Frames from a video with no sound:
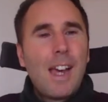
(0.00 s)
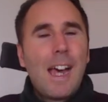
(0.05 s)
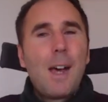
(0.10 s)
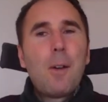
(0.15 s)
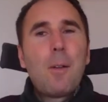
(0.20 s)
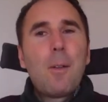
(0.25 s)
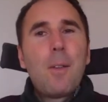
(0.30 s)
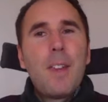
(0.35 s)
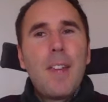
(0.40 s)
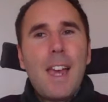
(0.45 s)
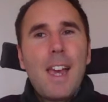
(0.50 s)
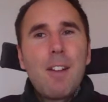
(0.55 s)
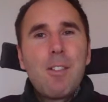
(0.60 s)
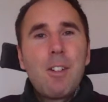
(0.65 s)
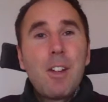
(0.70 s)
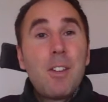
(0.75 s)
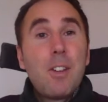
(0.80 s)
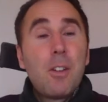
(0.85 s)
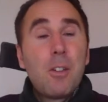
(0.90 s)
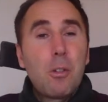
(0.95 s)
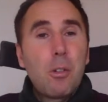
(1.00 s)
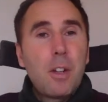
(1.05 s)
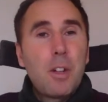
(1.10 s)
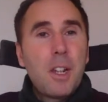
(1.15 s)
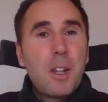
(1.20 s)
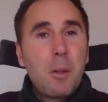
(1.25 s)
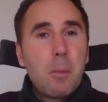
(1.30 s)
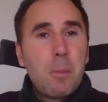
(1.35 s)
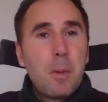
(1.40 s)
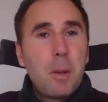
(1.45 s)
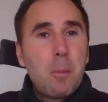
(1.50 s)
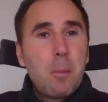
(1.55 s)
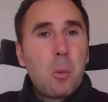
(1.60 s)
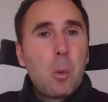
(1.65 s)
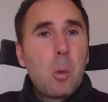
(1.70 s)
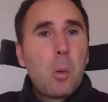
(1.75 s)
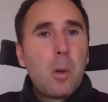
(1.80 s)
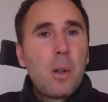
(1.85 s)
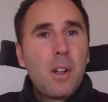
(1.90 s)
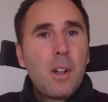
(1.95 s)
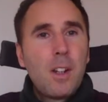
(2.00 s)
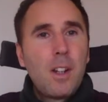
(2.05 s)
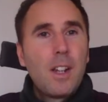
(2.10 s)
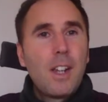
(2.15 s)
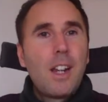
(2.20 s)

how the air industry can be more